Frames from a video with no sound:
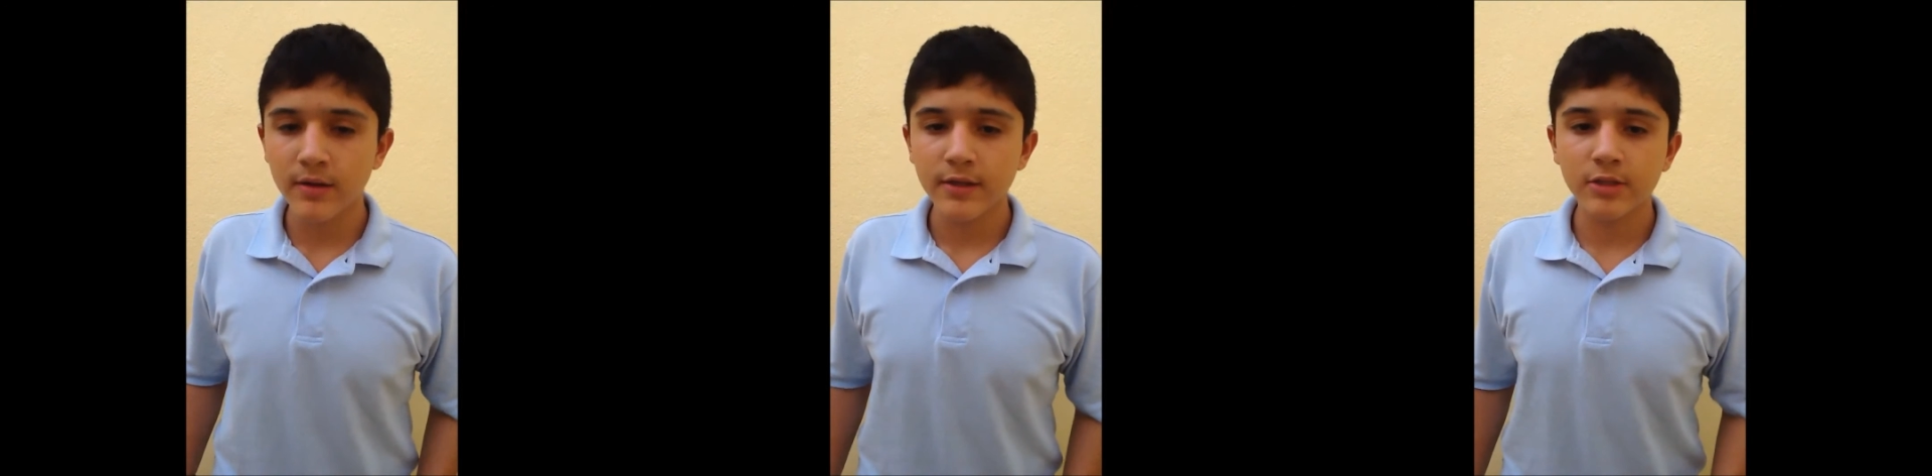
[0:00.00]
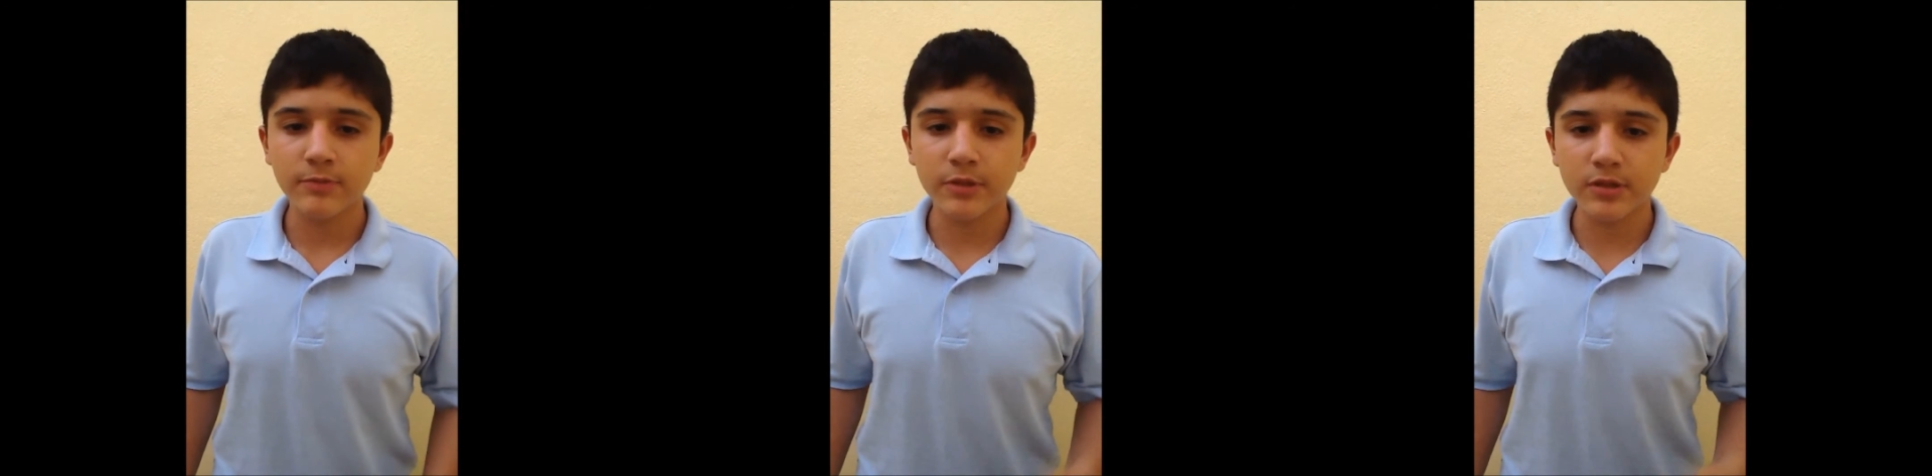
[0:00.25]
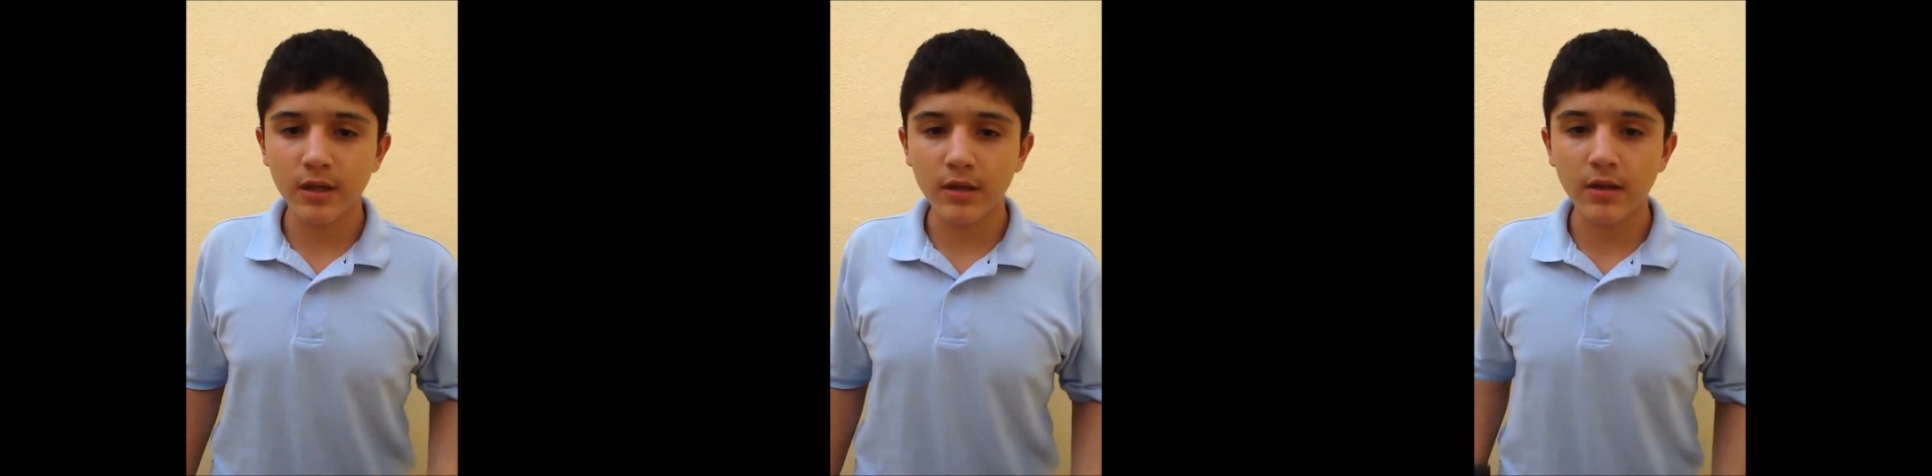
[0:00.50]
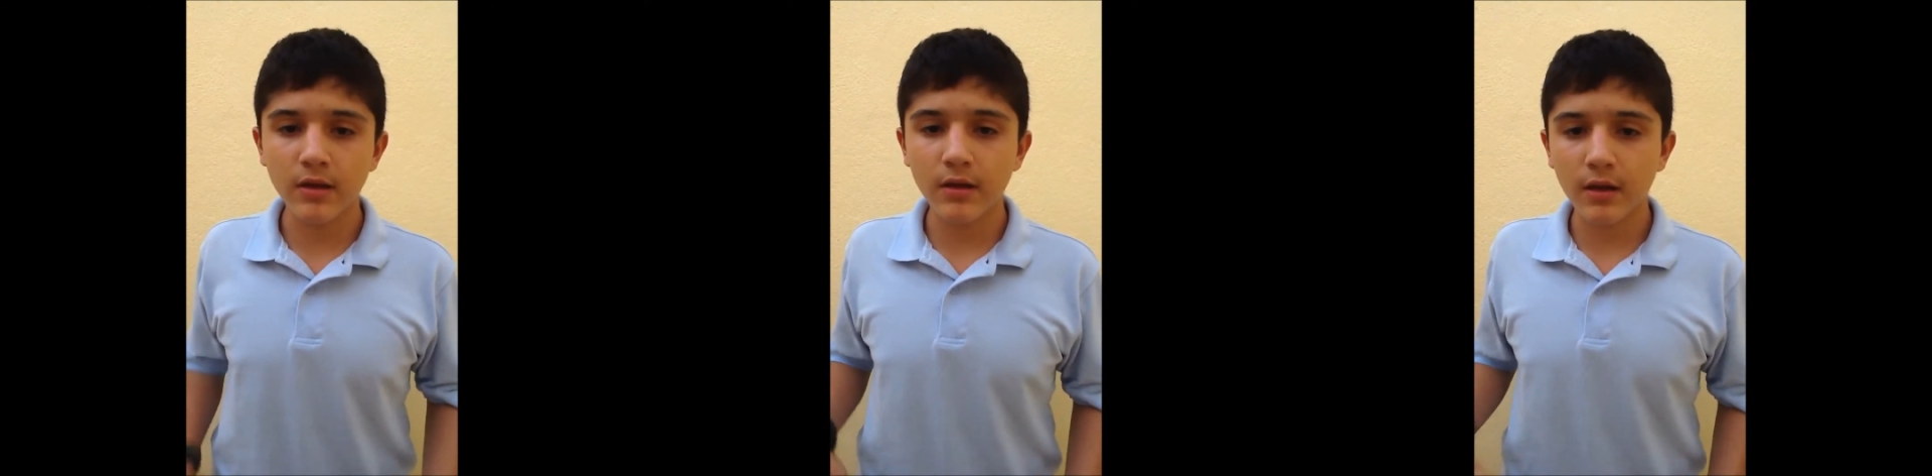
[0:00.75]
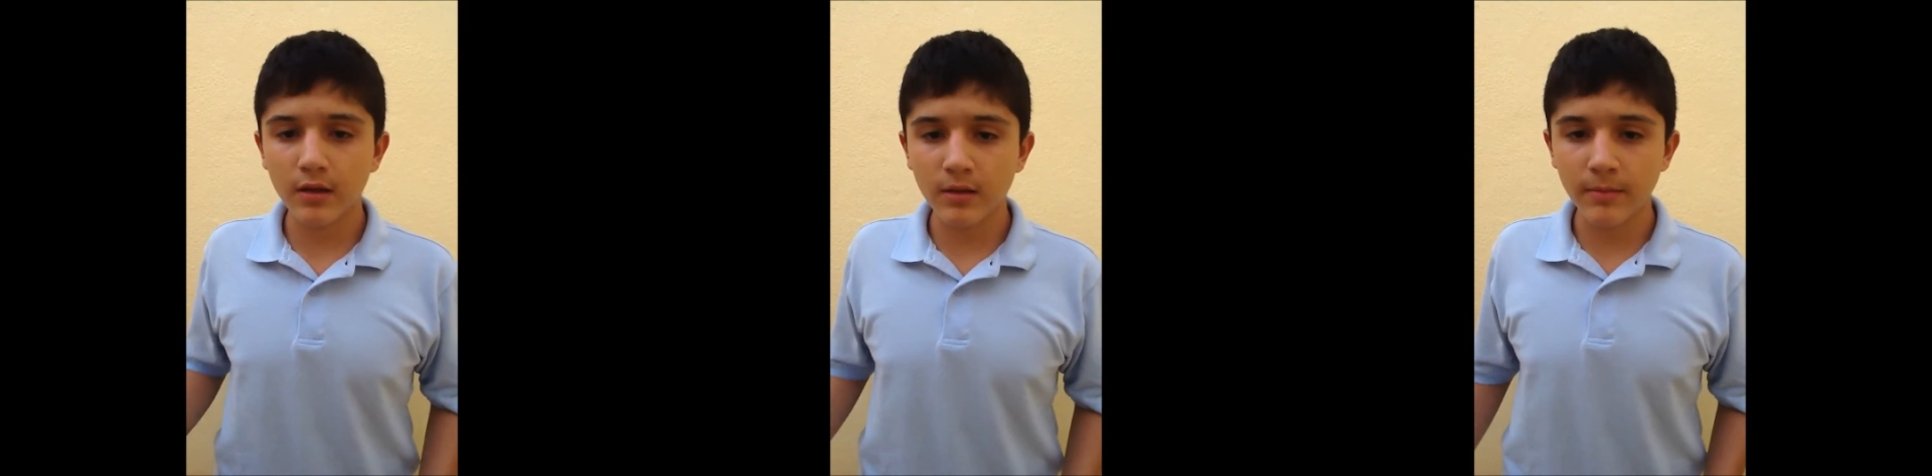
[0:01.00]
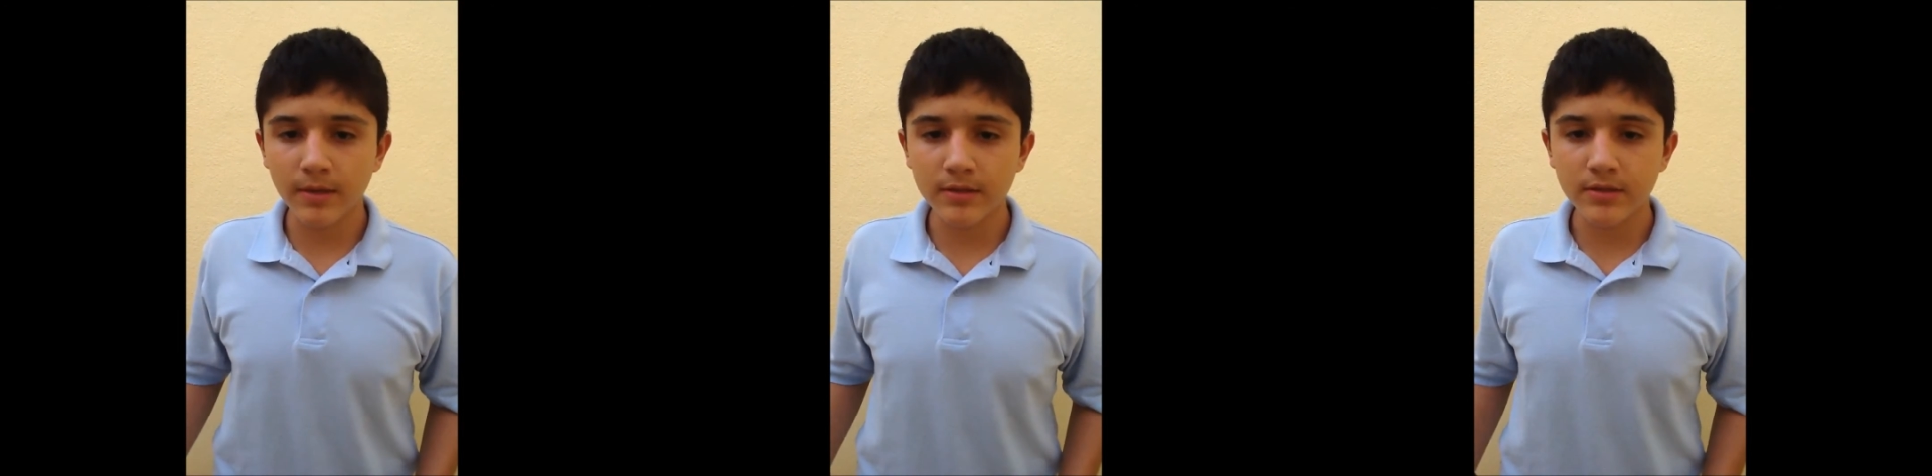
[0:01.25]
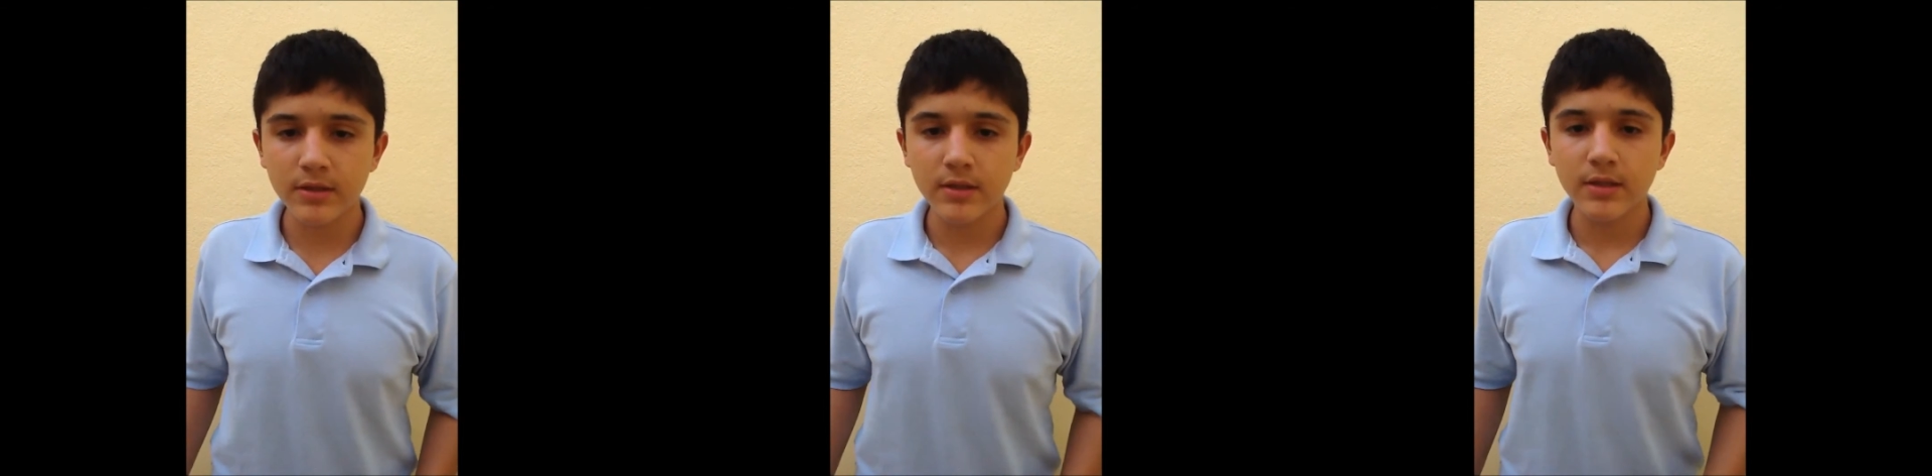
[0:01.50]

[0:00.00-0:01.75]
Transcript: especially elements.